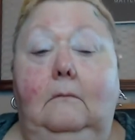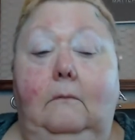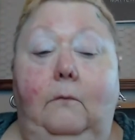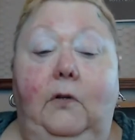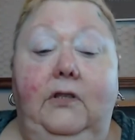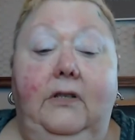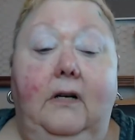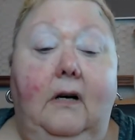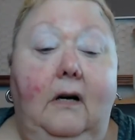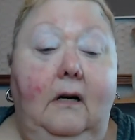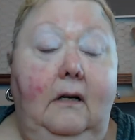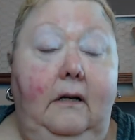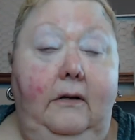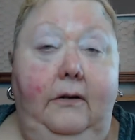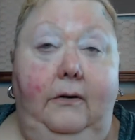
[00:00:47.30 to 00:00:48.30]
we're starting
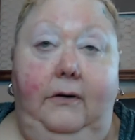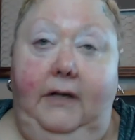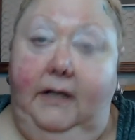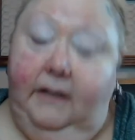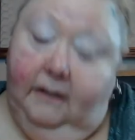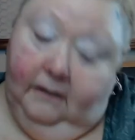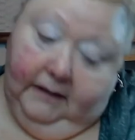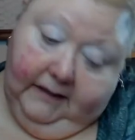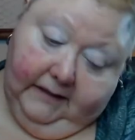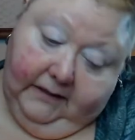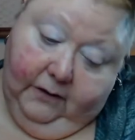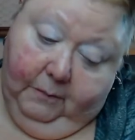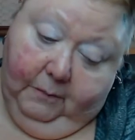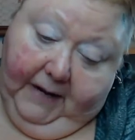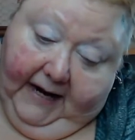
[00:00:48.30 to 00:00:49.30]
a new year. Let's
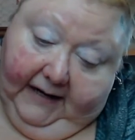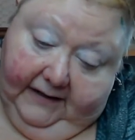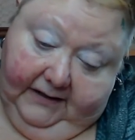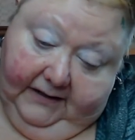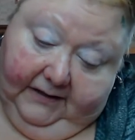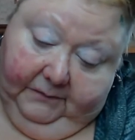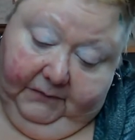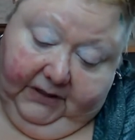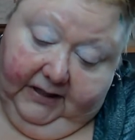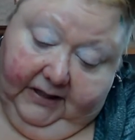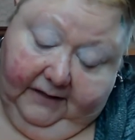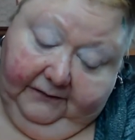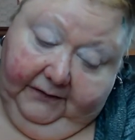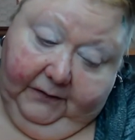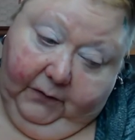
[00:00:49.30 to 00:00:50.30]
go back to some
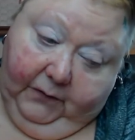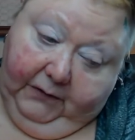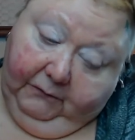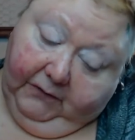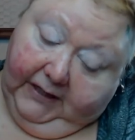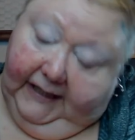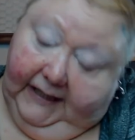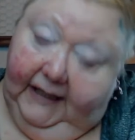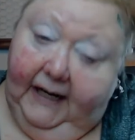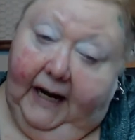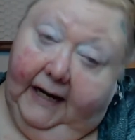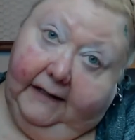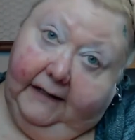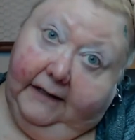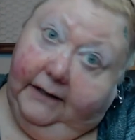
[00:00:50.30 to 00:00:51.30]
stuff that we really
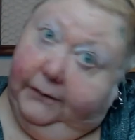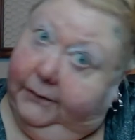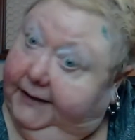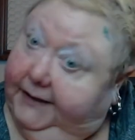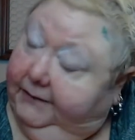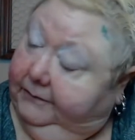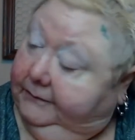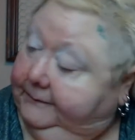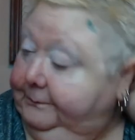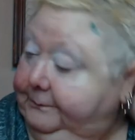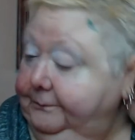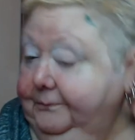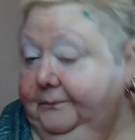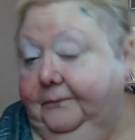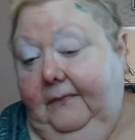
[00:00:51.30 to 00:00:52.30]
like doing
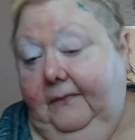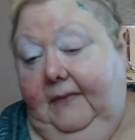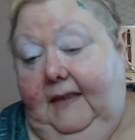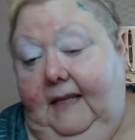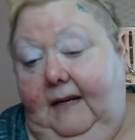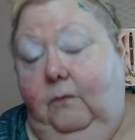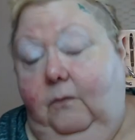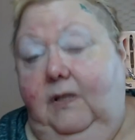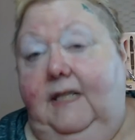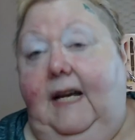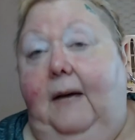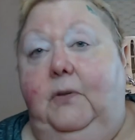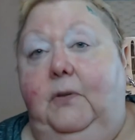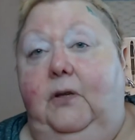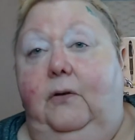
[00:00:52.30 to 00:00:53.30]
that was
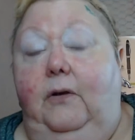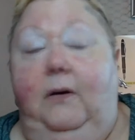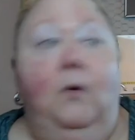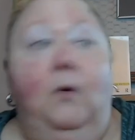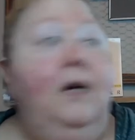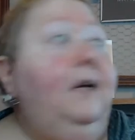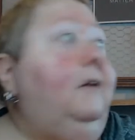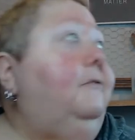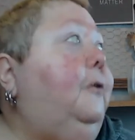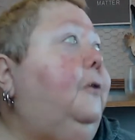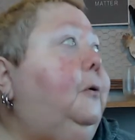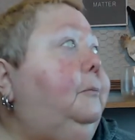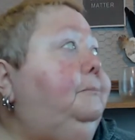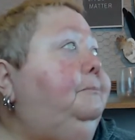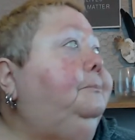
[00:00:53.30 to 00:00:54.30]
absolutely
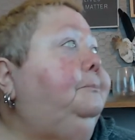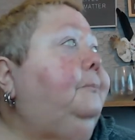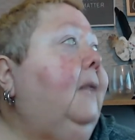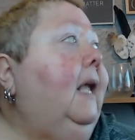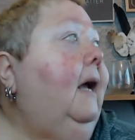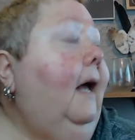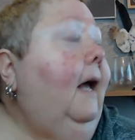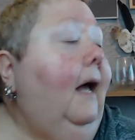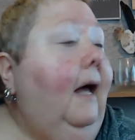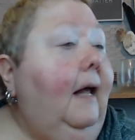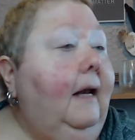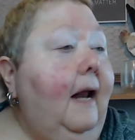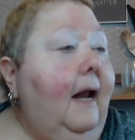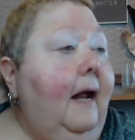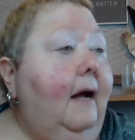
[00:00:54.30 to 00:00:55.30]
wonderful.
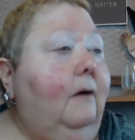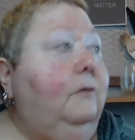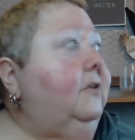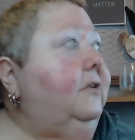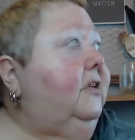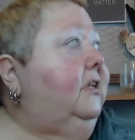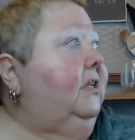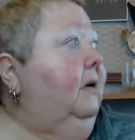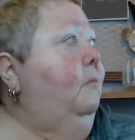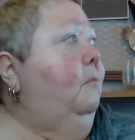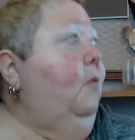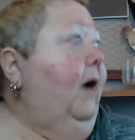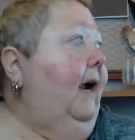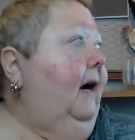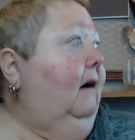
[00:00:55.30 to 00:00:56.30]
Now,
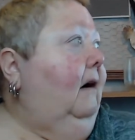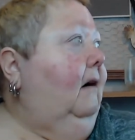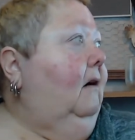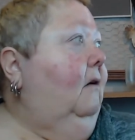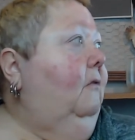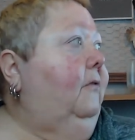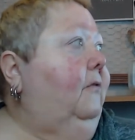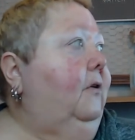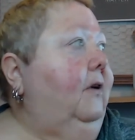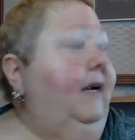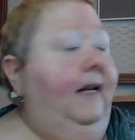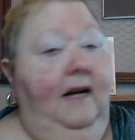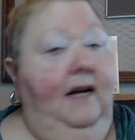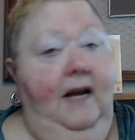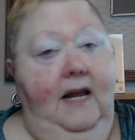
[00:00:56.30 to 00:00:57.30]
somewhere over
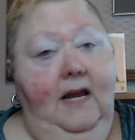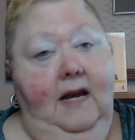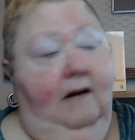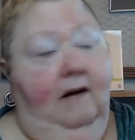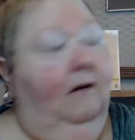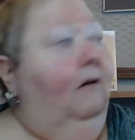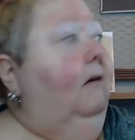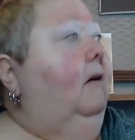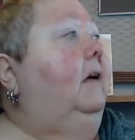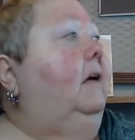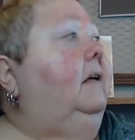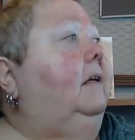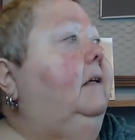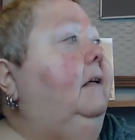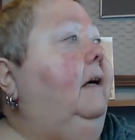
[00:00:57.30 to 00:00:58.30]
in here,
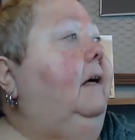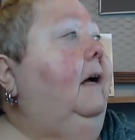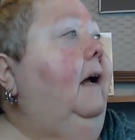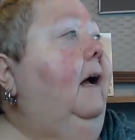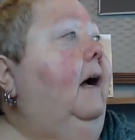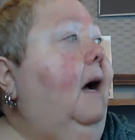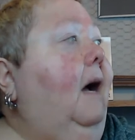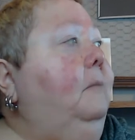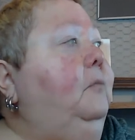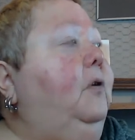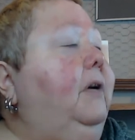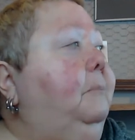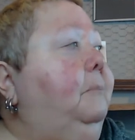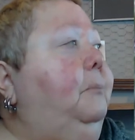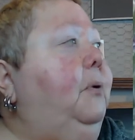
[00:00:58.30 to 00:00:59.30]
I'm going
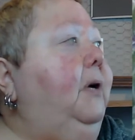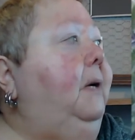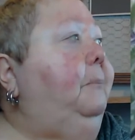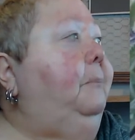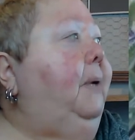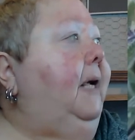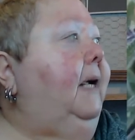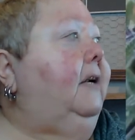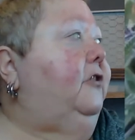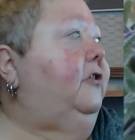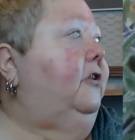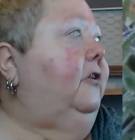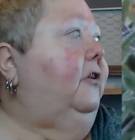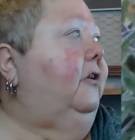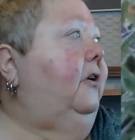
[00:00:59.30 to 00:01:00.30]
to put a picture